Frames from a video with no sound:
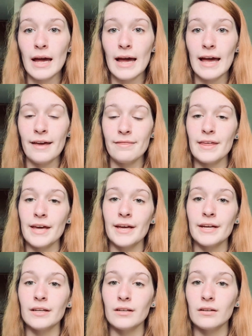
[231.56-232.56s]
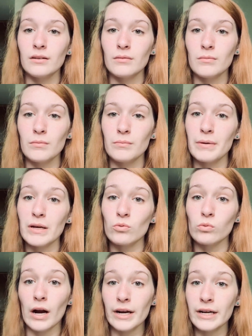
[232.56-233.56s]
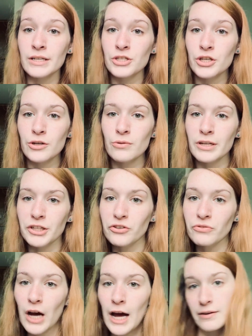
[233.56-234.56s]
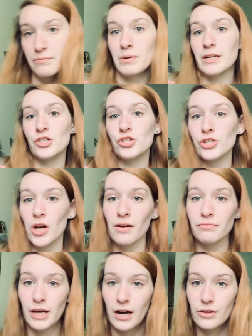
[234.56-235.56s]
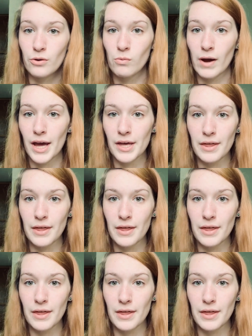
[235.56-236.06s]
then been run into and you've kind of been shoved out of the way,